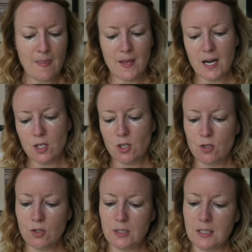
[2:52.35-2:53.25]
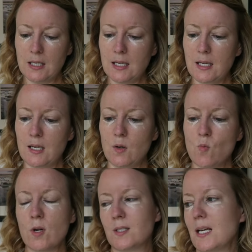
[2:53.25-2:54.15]
And then I use
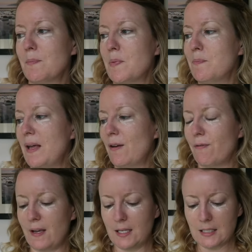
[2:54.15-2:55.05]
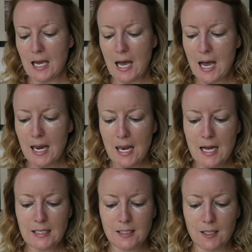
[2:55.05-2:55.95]
the Watt's Up Benefits
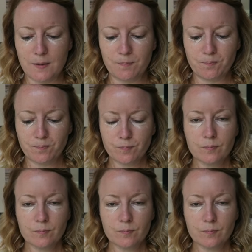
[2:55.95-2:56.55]
Highlighter.